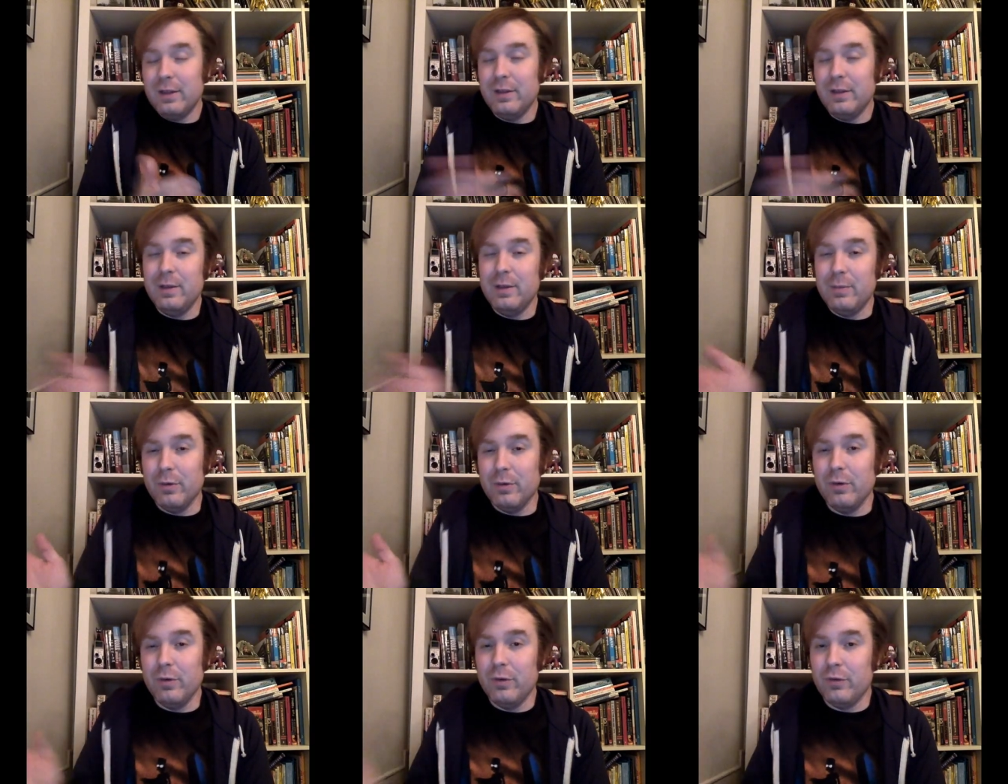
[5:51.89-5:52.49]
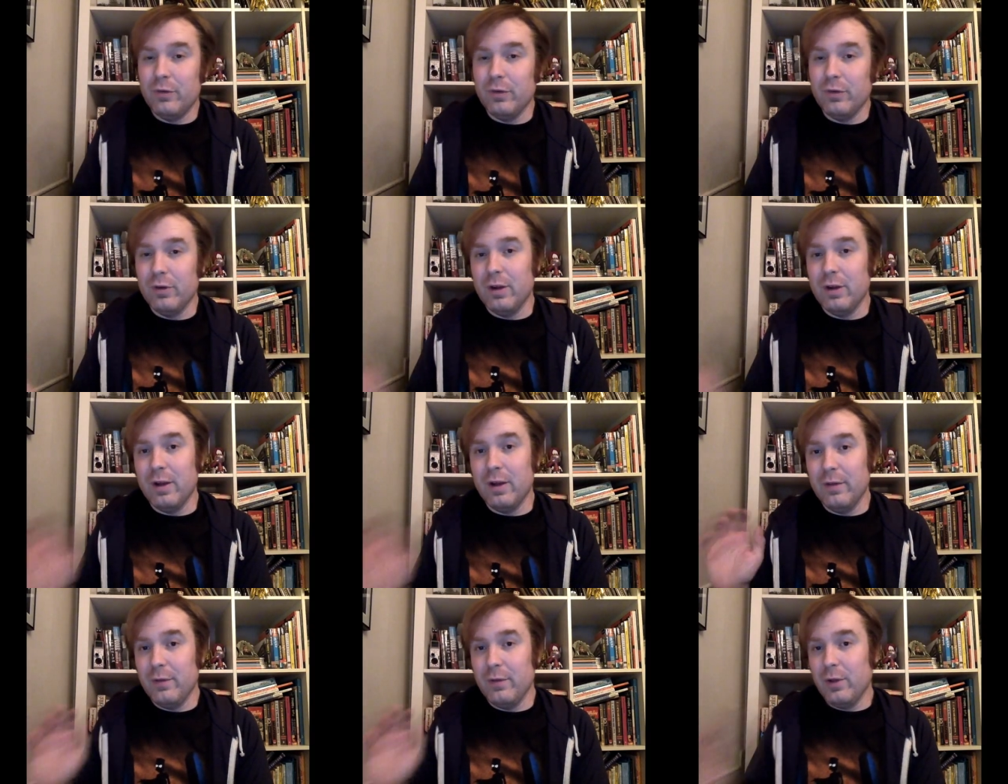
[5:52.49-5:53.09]
the producer
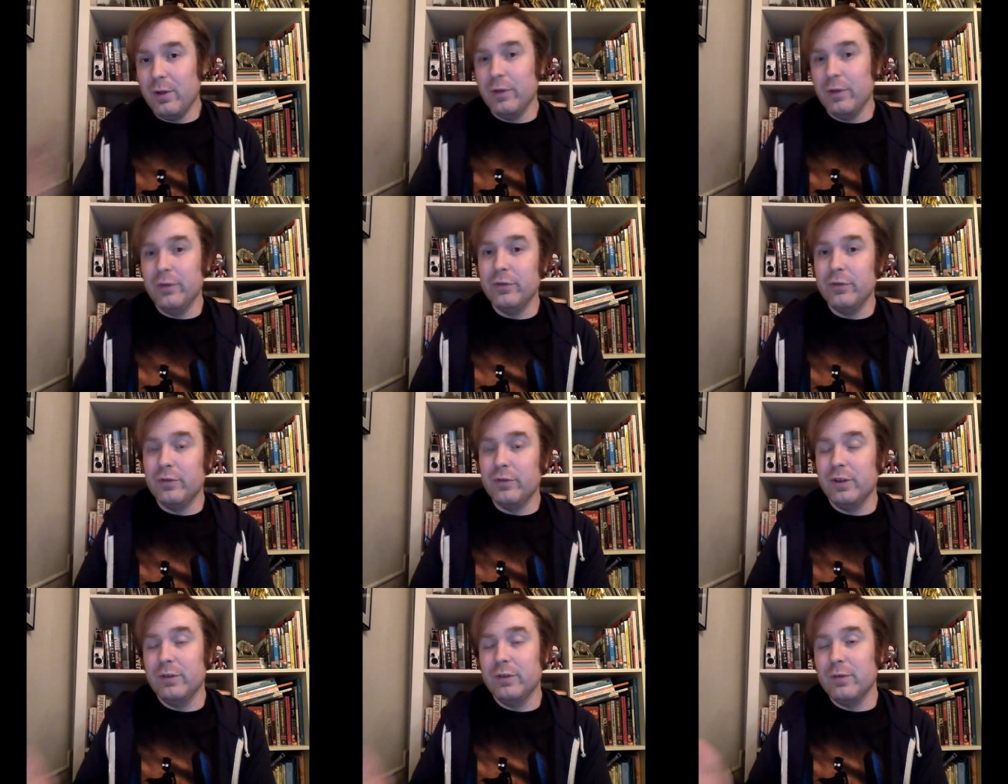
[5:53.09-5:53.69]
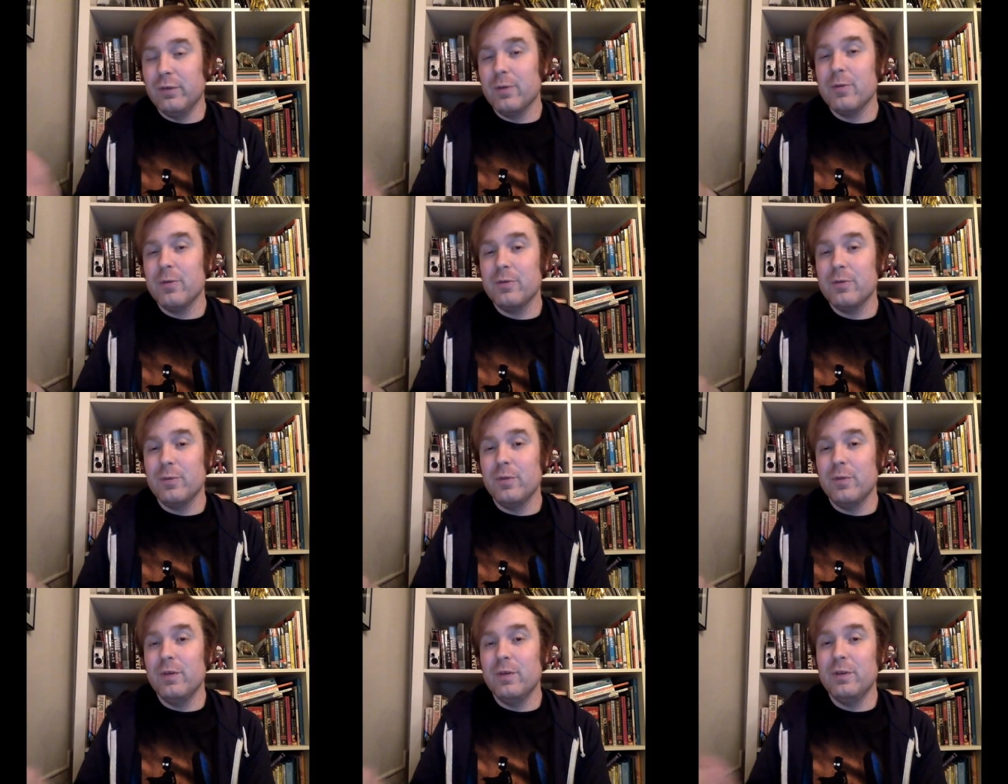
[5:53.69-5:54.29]
of all those
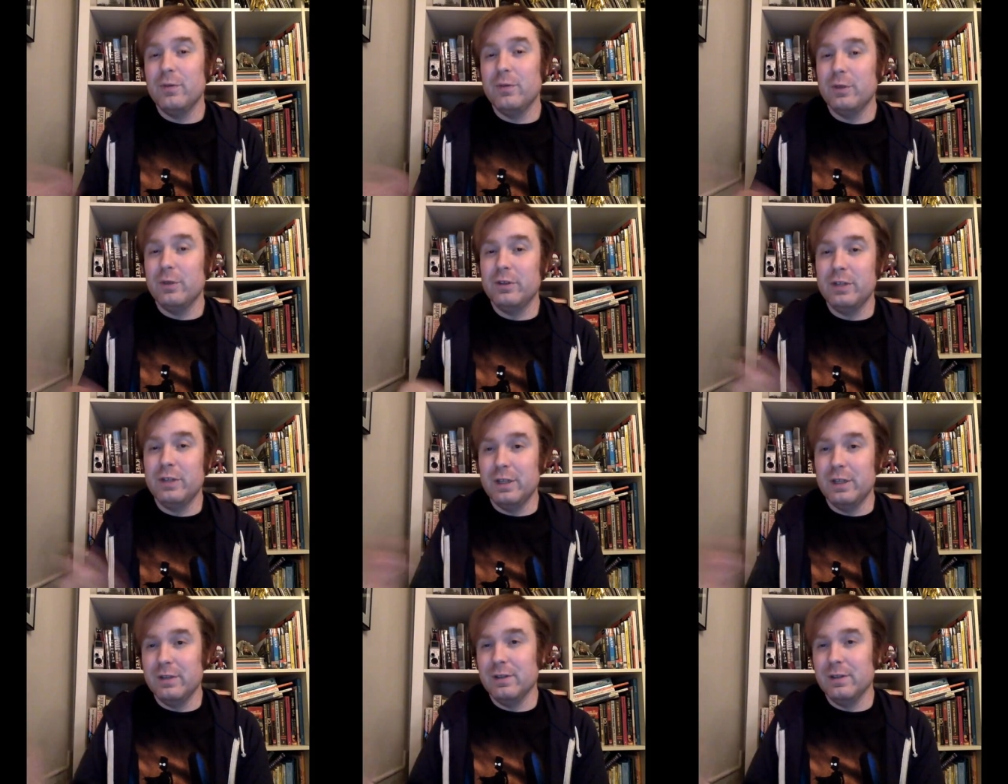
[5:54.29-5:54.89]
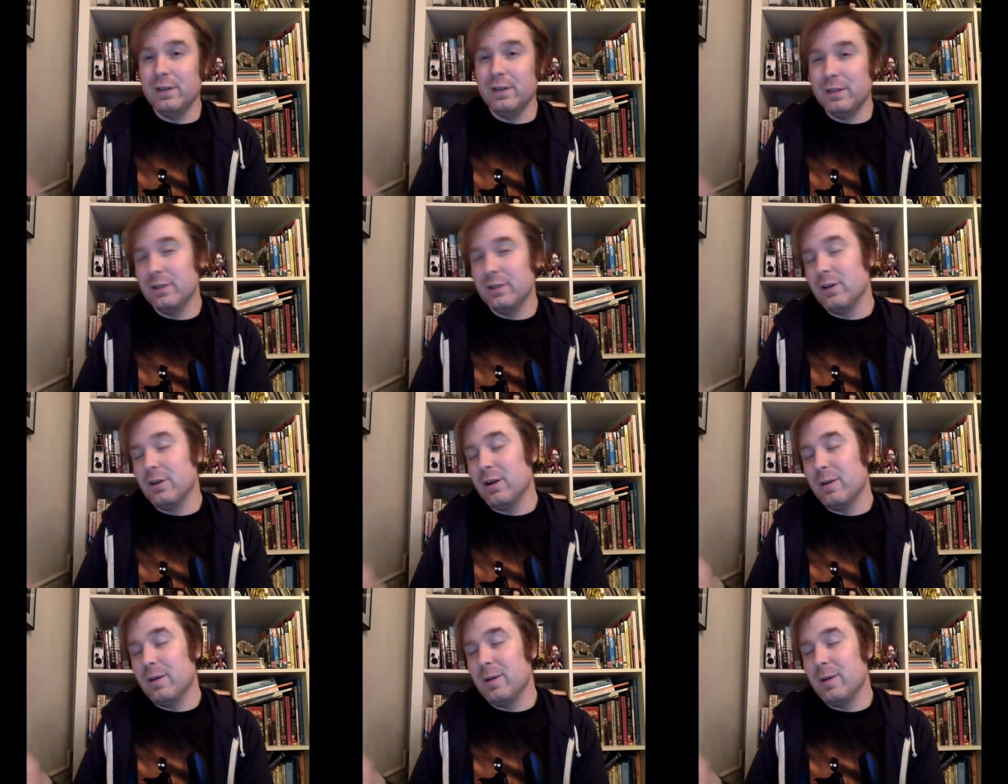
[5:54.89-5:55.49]
Transformers movies, which he doesn't like to
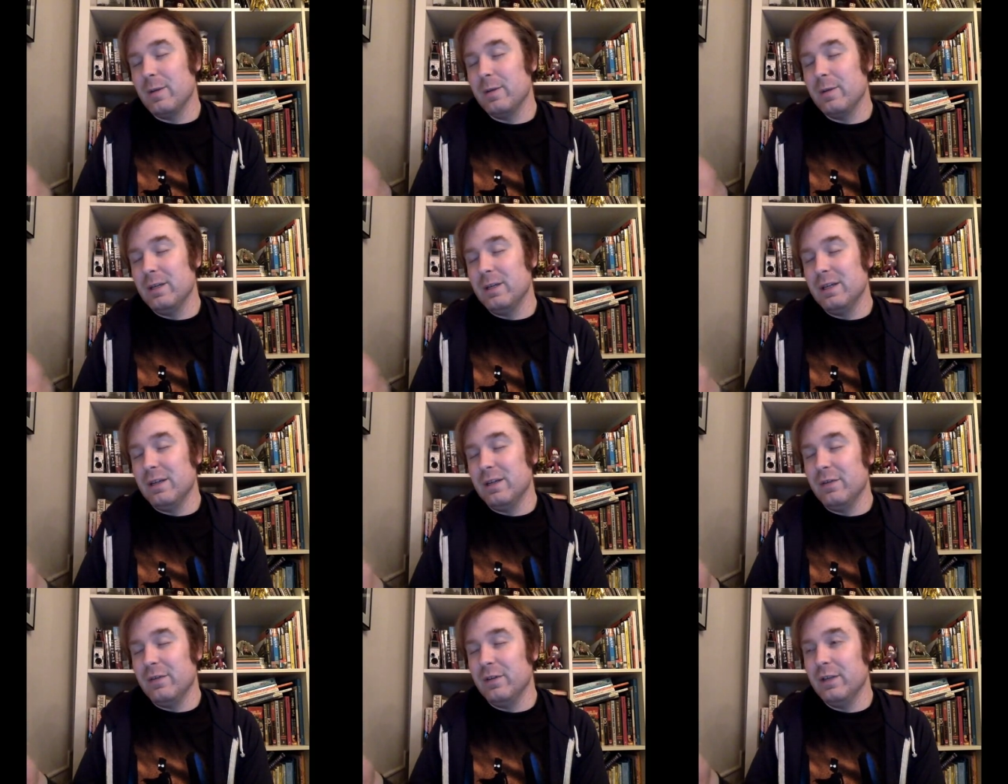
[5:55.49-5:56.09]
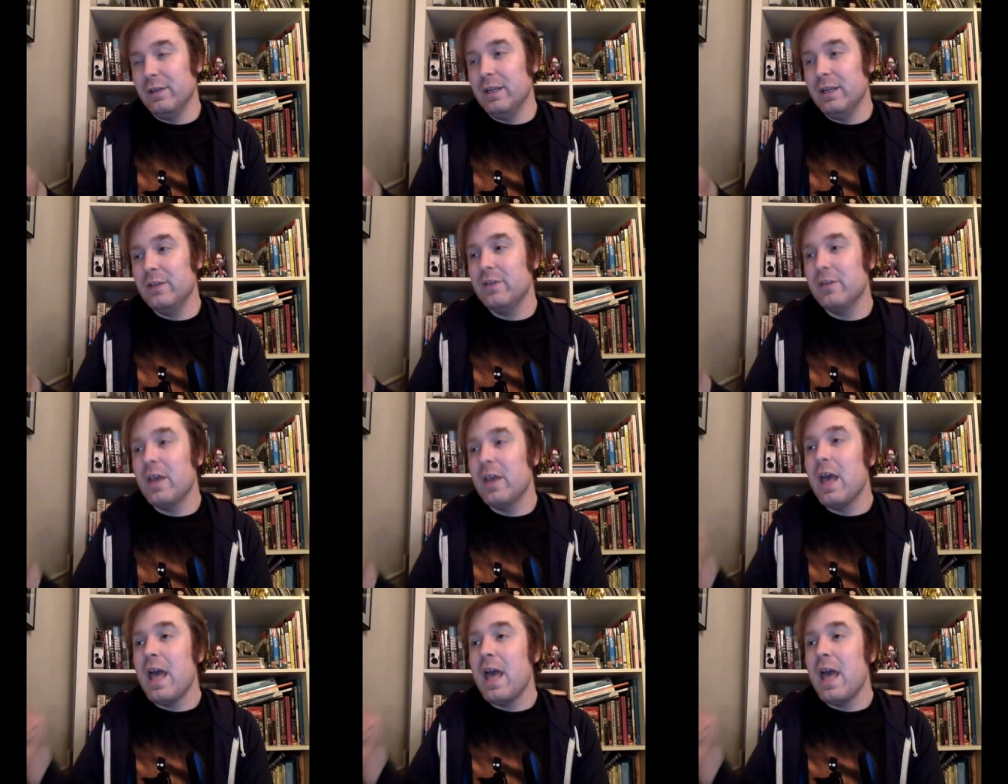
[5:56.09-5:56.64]
talk about, but he definitely is,